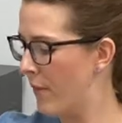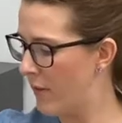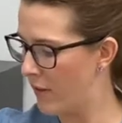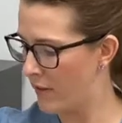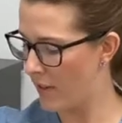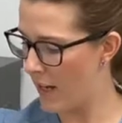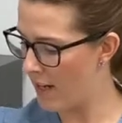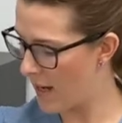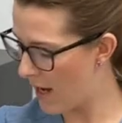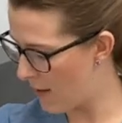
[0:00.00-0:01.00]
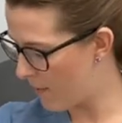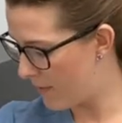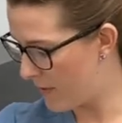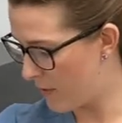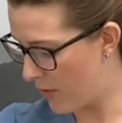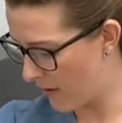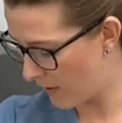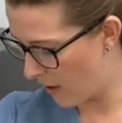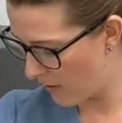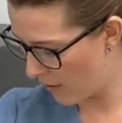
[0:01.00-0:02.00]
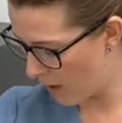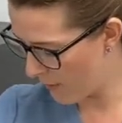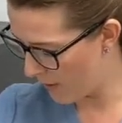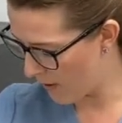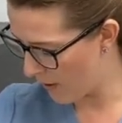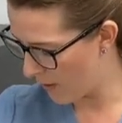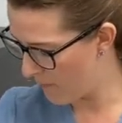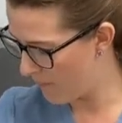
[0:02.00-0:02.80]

So slide it up to your upper arm.